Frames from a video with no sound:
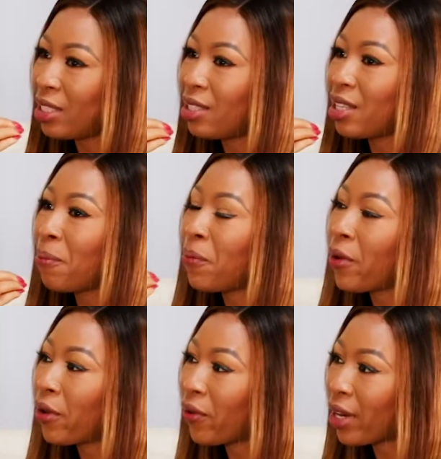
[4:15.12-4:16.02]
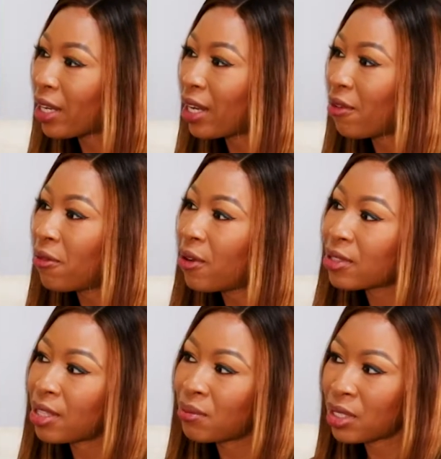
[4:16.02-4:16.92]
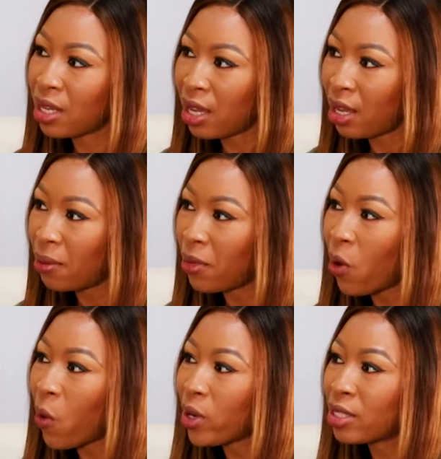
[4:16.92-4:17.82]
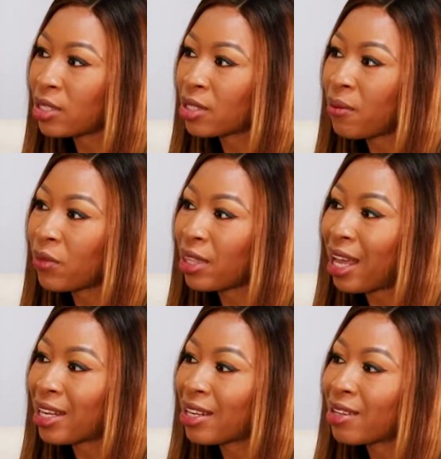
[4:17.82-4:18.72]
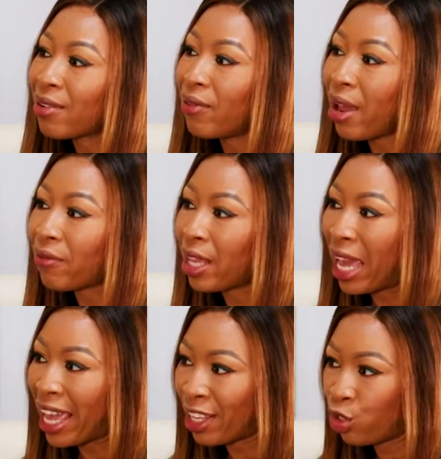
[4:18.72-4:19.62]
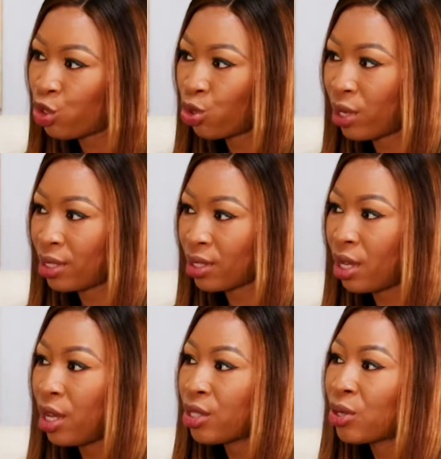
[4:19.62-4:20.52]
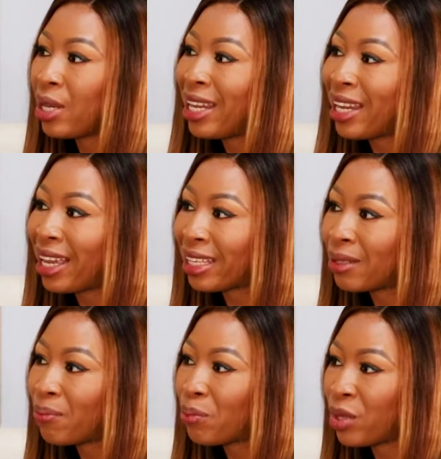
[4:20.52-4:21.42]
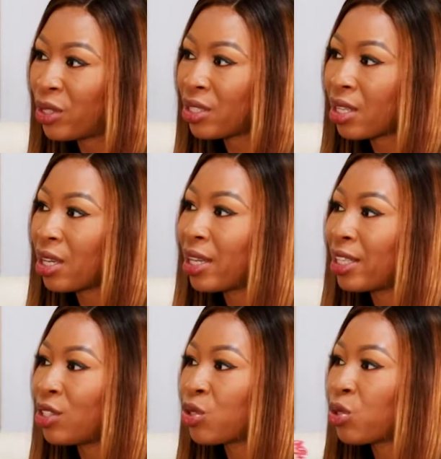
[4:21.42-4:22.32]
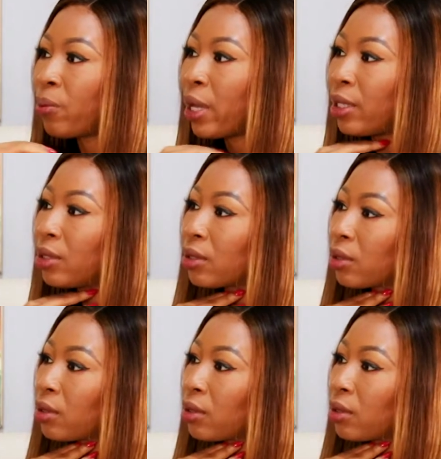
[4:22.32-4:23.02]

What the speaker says: Is it a parent that forced them to come, or is something that they derive the interest to learn musical instruments?